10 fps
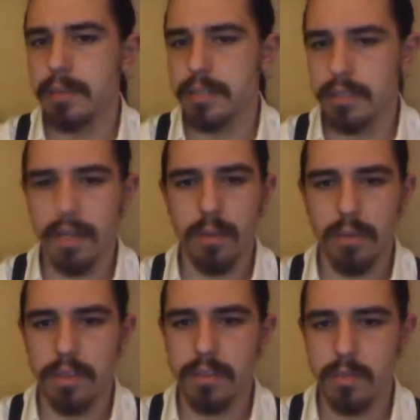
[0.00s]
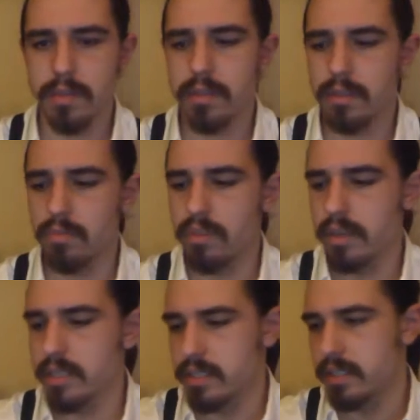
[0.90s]
would sit down with this with a
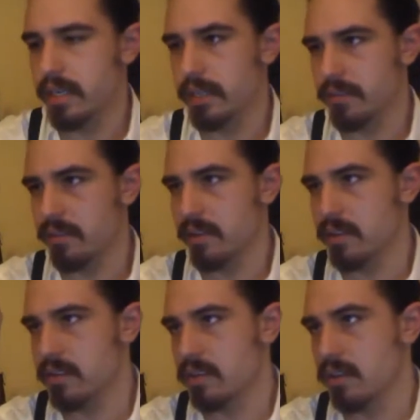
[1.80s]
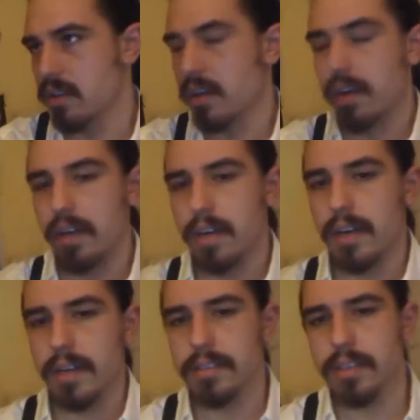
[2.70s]
nice steak, so that it's
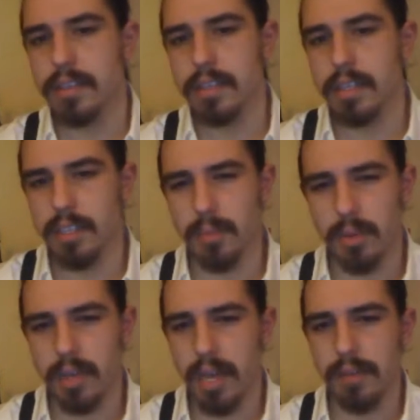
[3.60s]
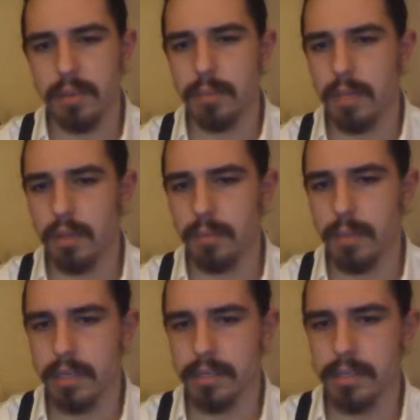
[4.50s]
a pretty heavy beer,
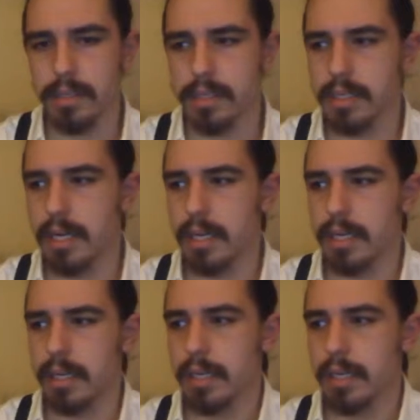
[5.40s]
but it's not